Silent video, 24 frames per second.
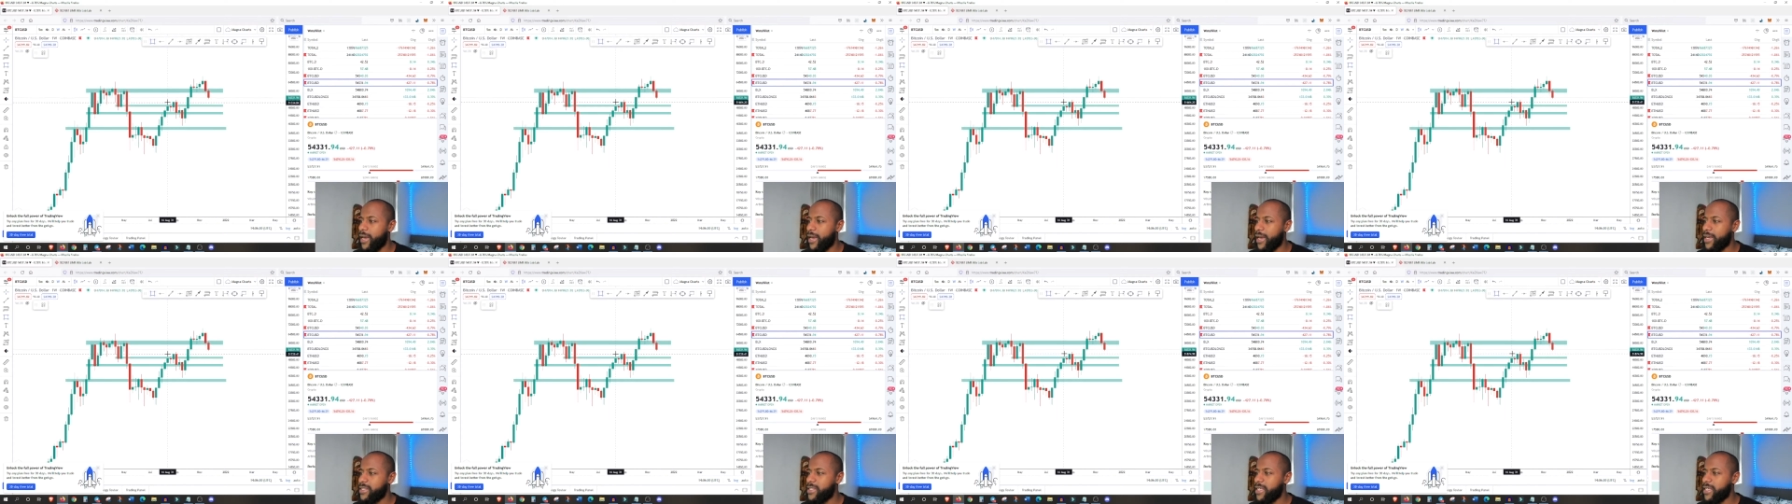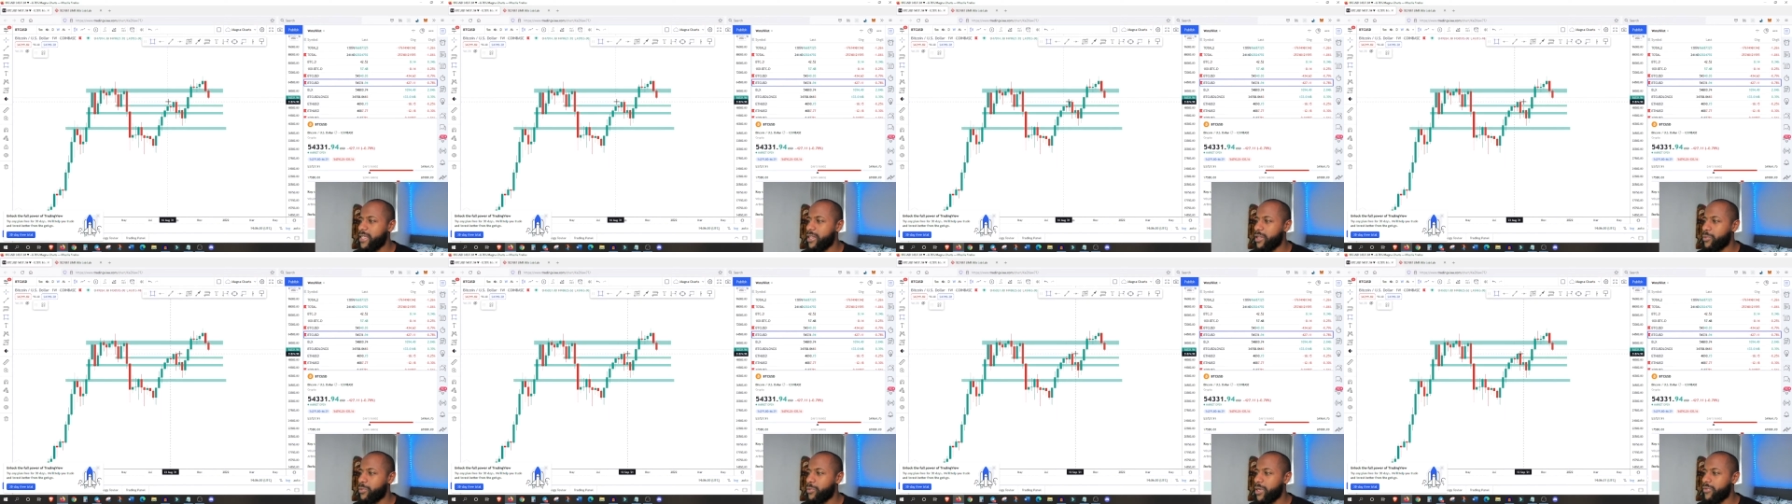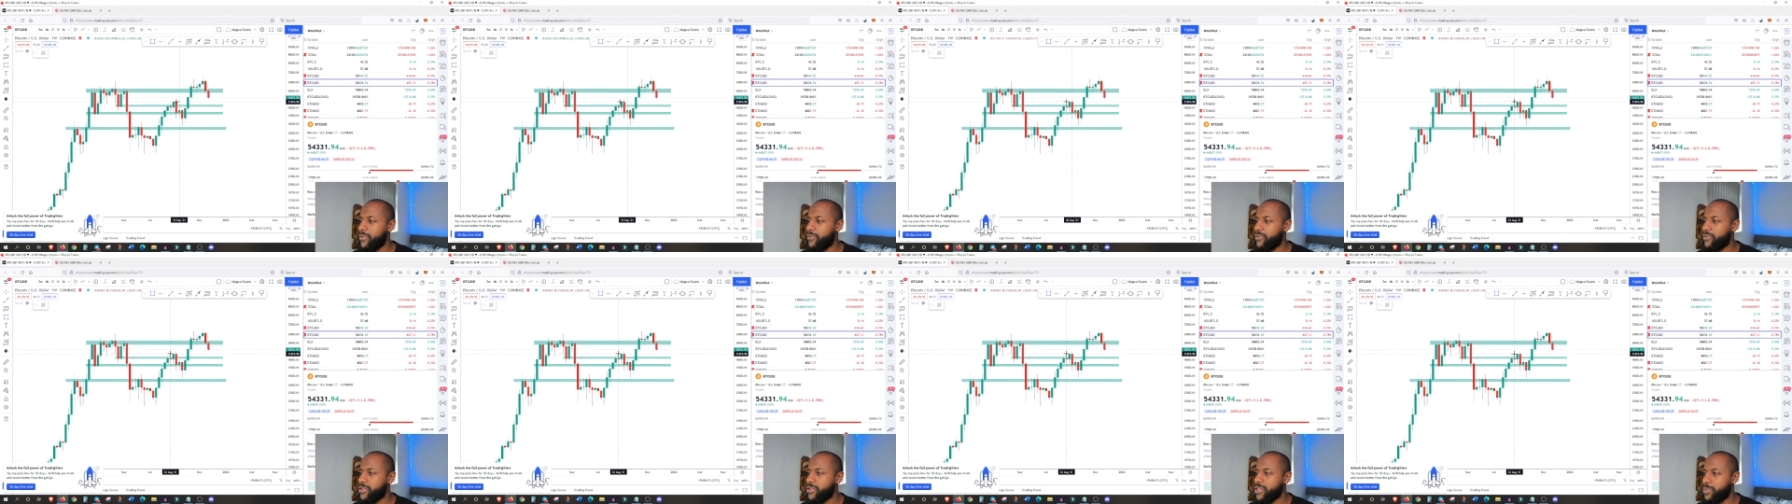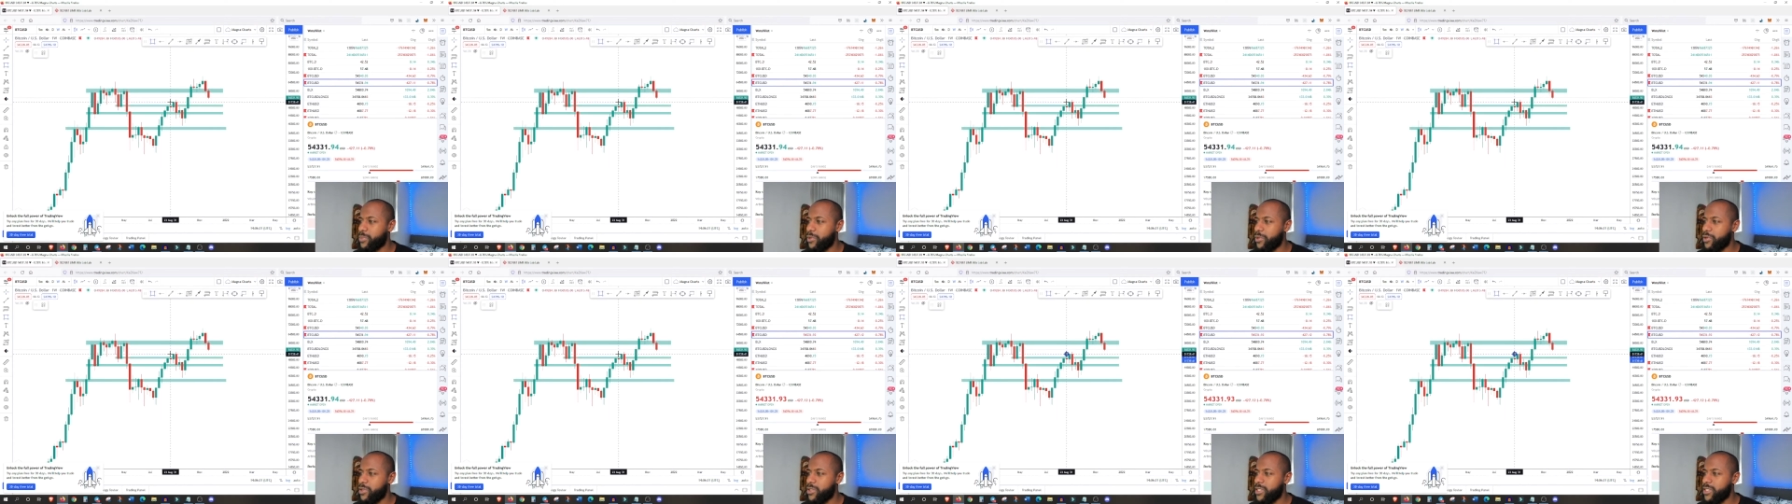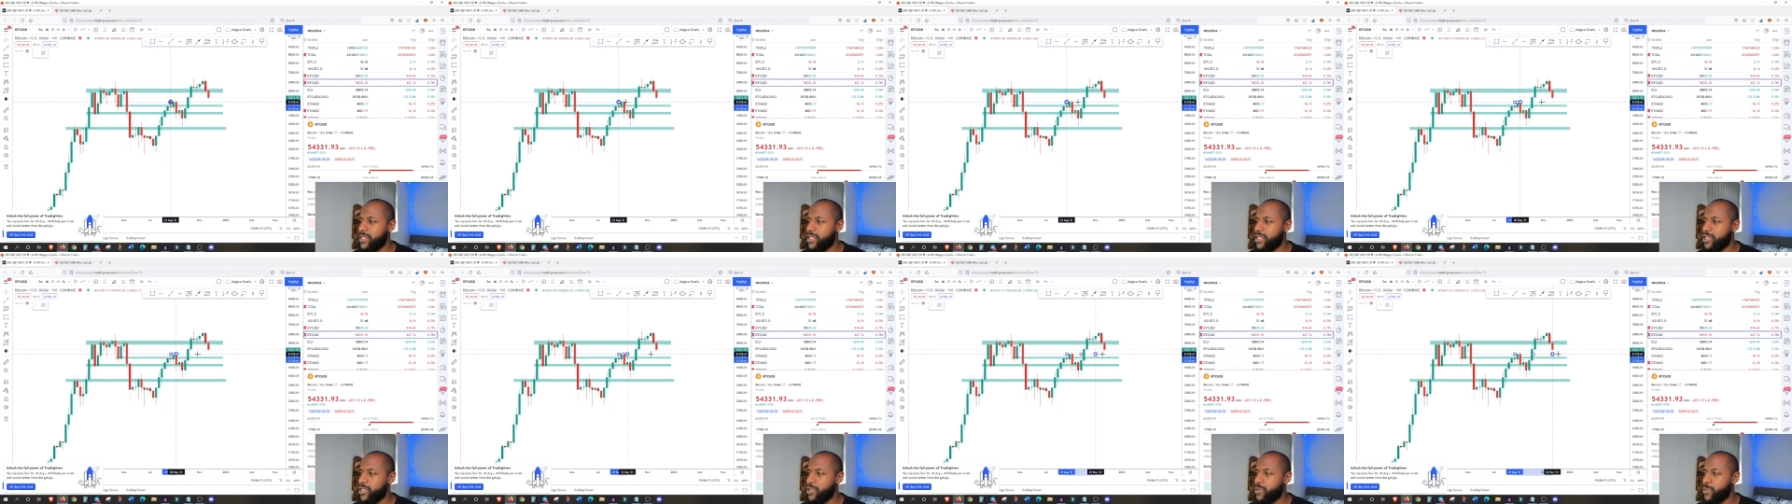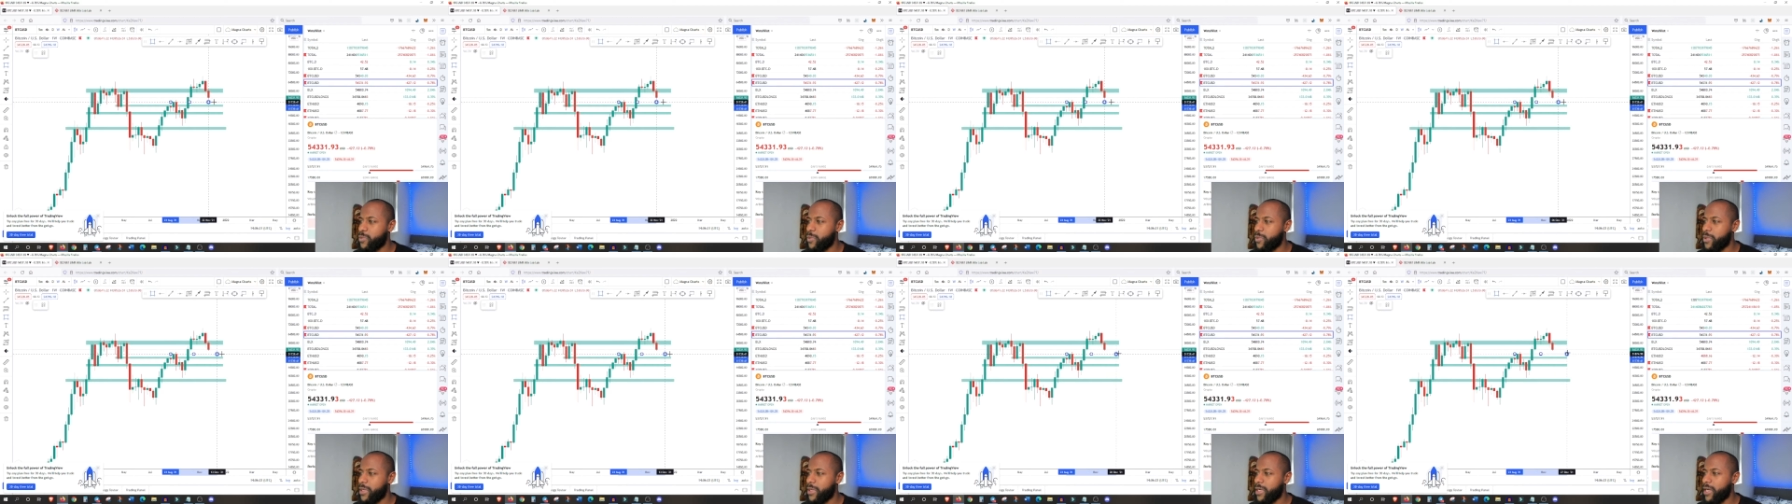that is in the way for support is a
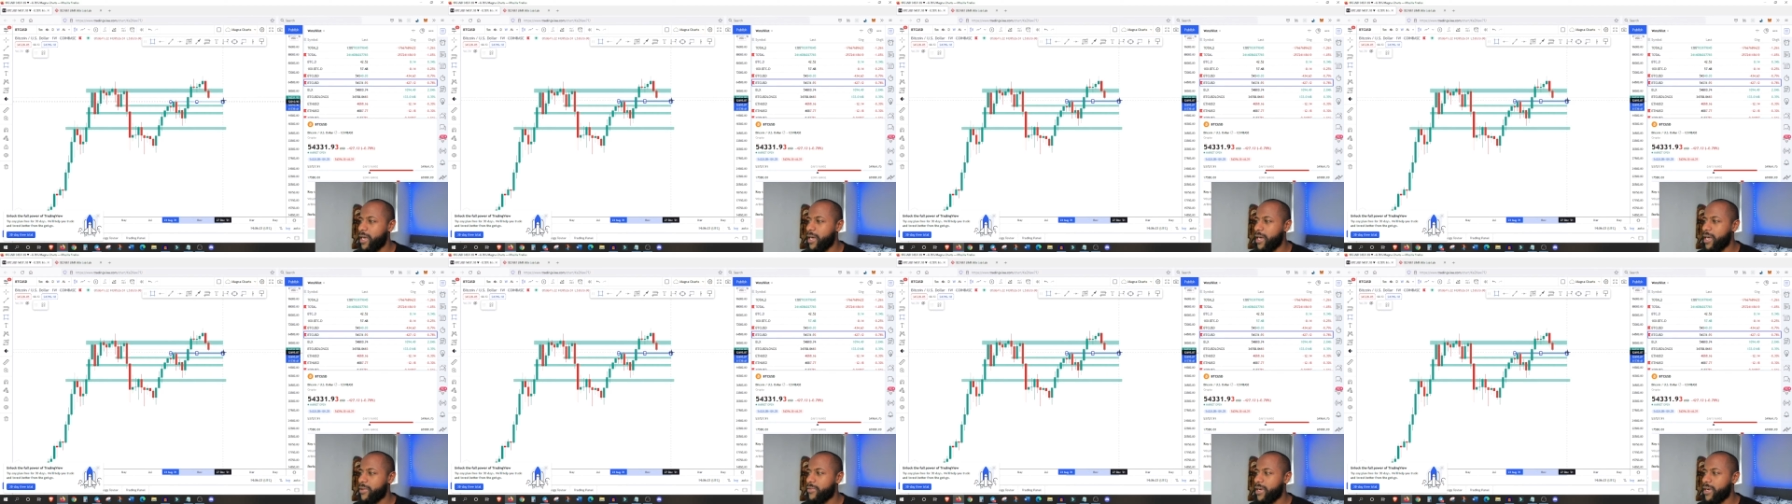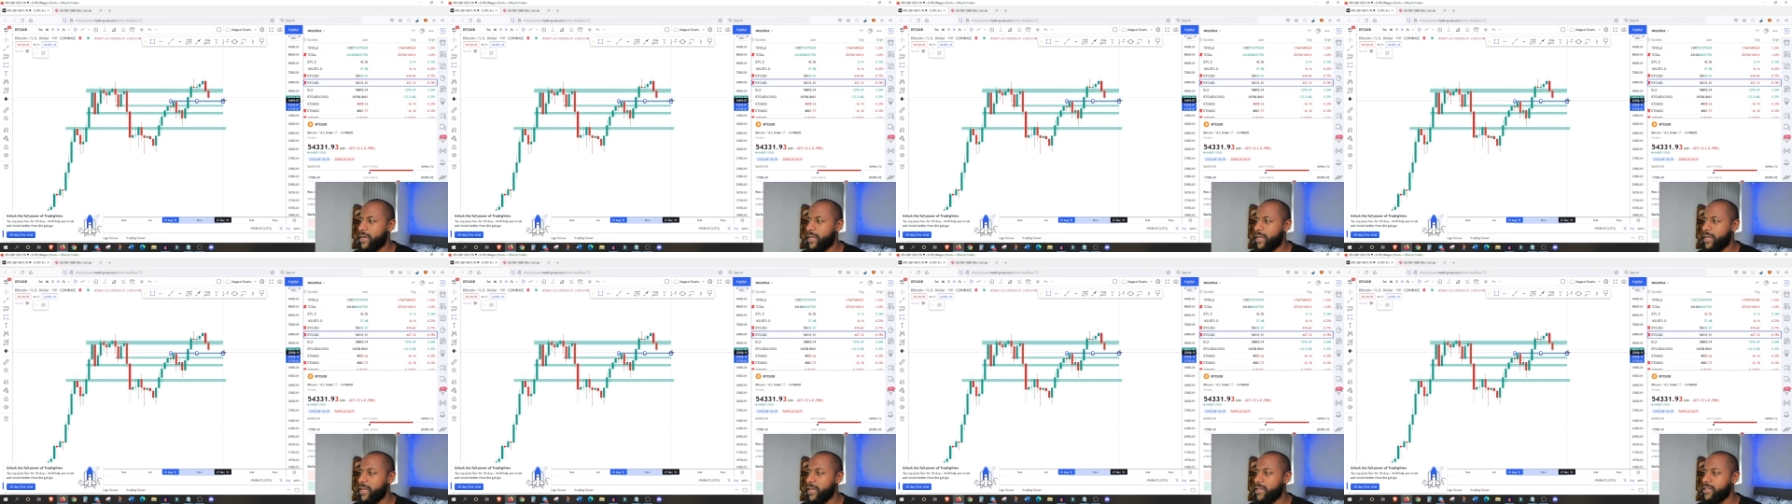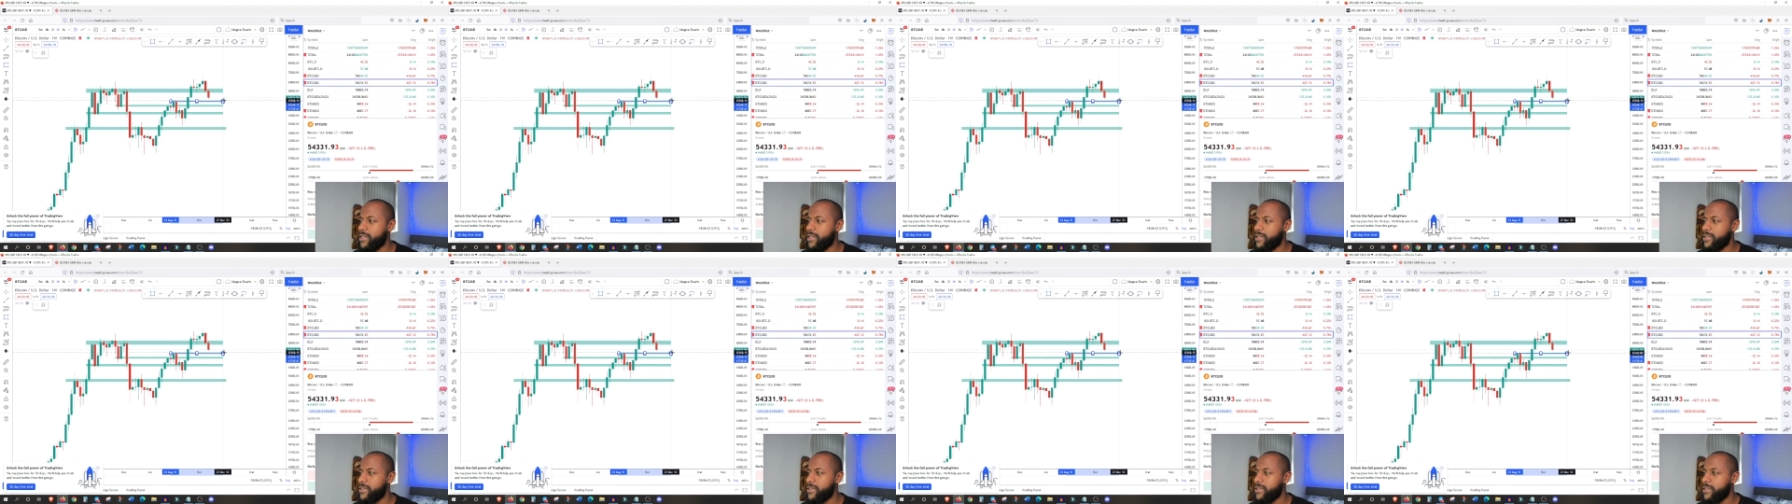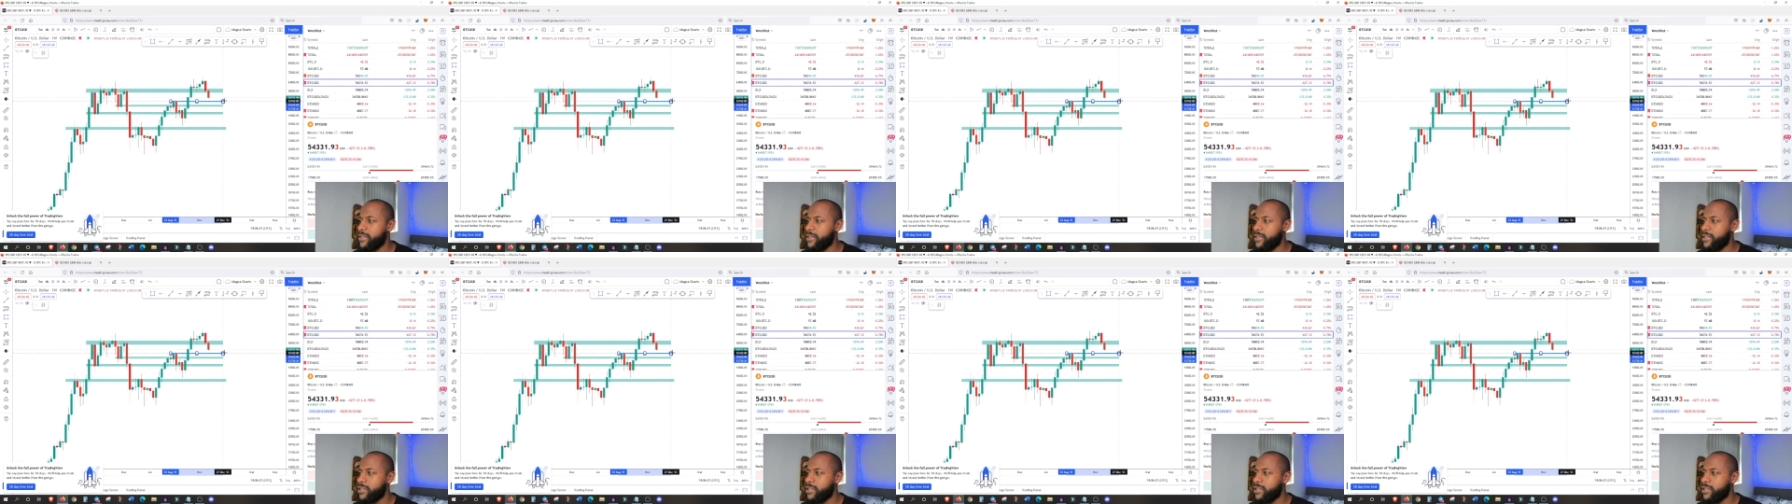swing high right here.